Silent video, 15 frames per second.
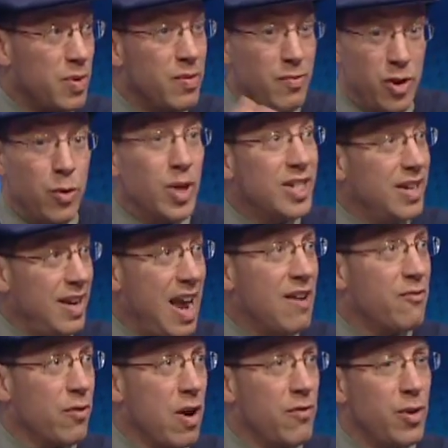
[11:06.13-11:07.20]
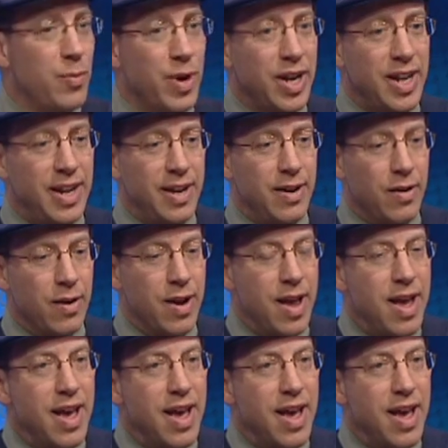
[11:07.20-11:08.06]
been doing today for everybody here.